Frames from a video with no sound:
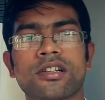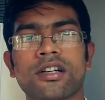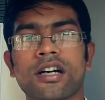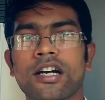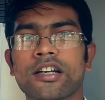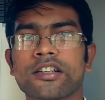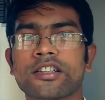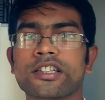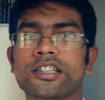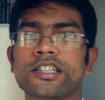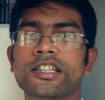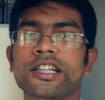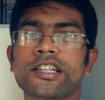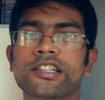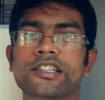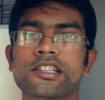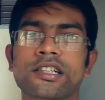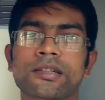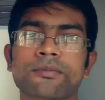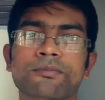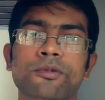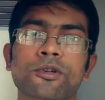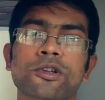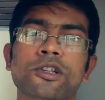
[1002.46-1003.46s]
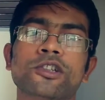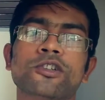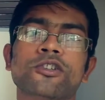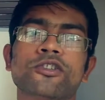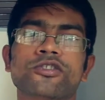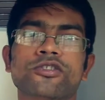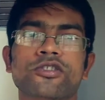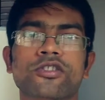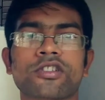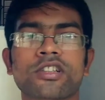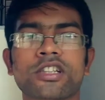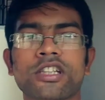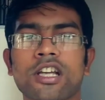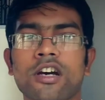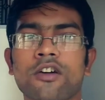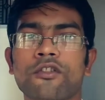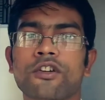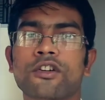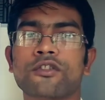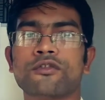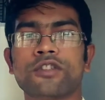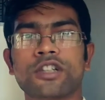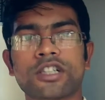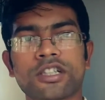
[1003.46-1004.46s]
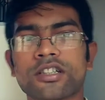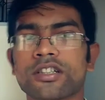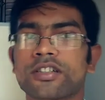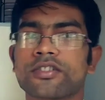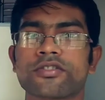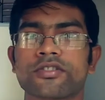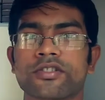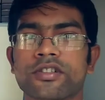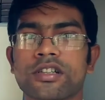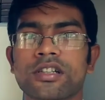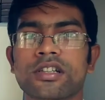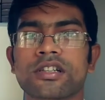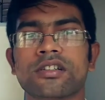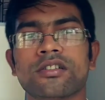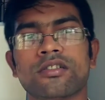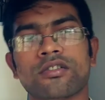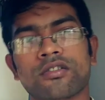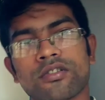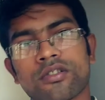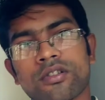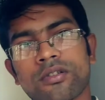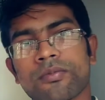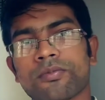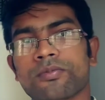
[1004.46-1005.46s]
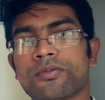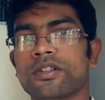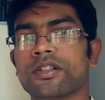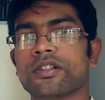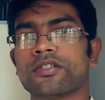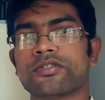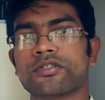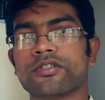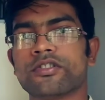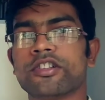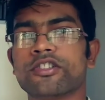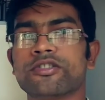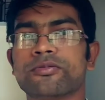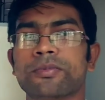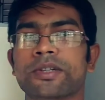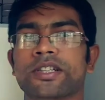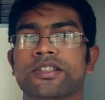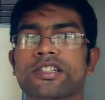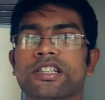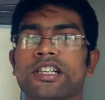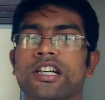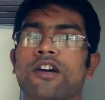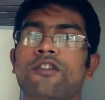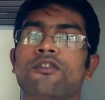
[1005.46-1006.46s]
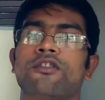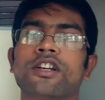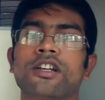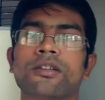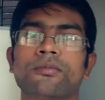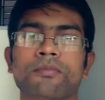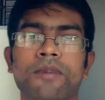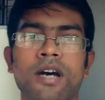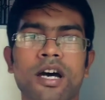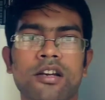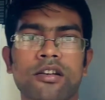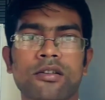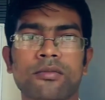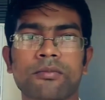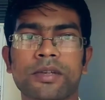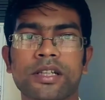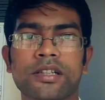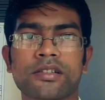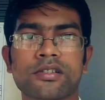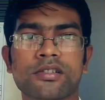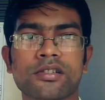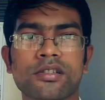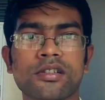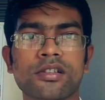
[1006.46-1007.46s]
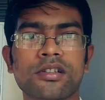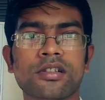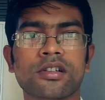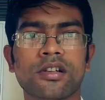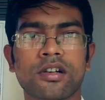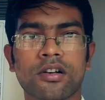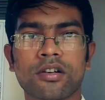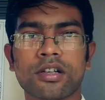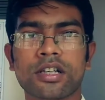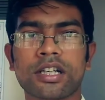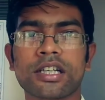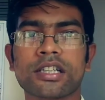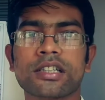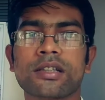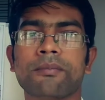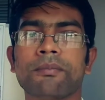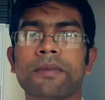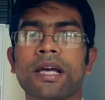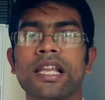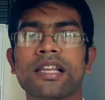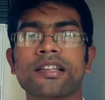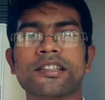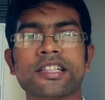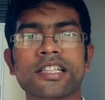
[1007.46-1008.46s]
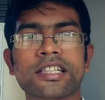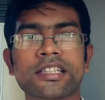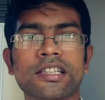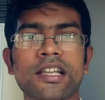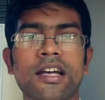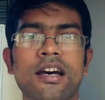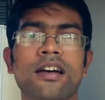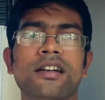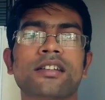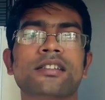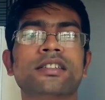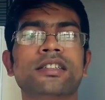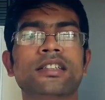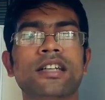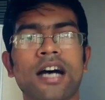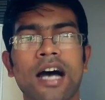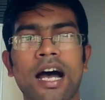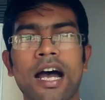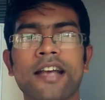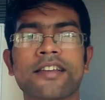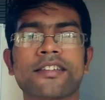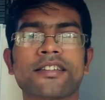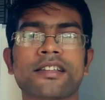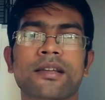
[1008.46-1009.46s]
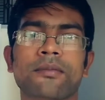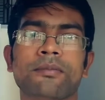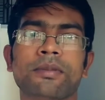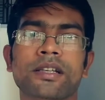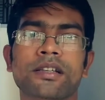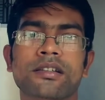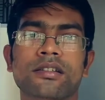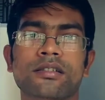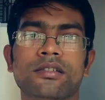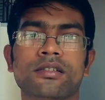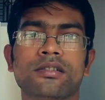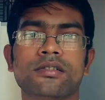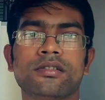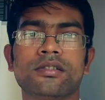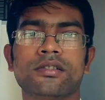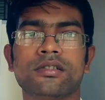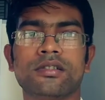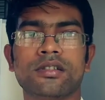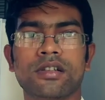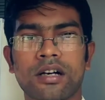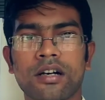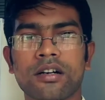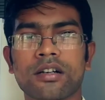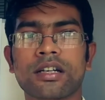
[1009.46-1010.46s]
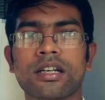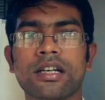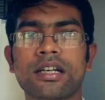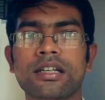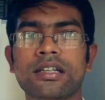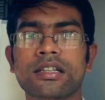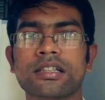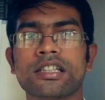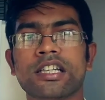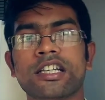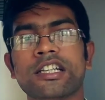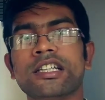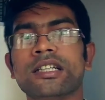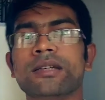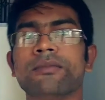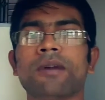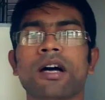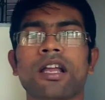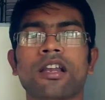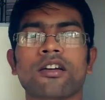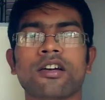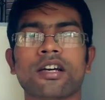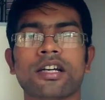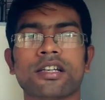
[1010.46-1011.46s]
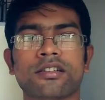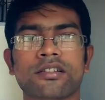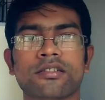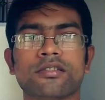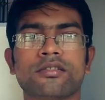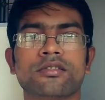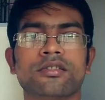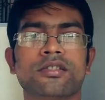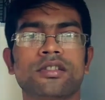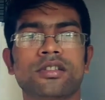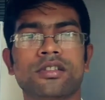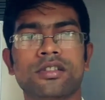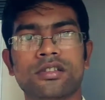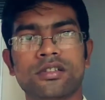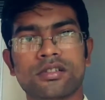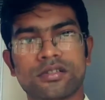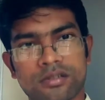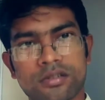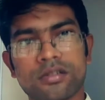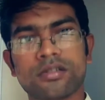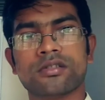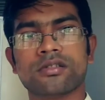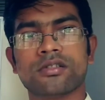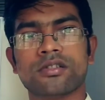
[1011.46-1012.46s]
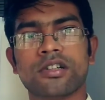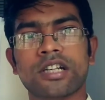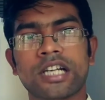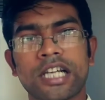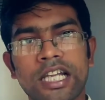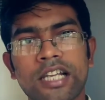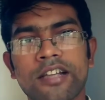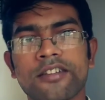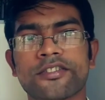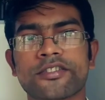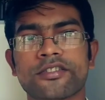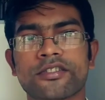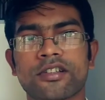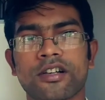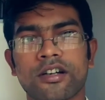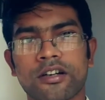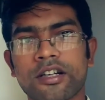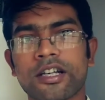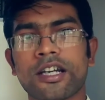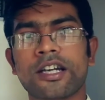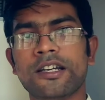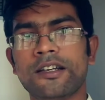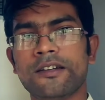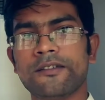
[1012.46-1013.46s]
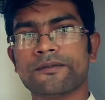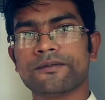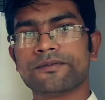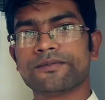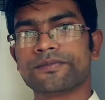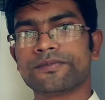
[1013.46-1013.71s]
are creating pollution in our waters, thus dismissing our environment. Okay. The melting the ice level, okay, in the Himalayan hills. Okay,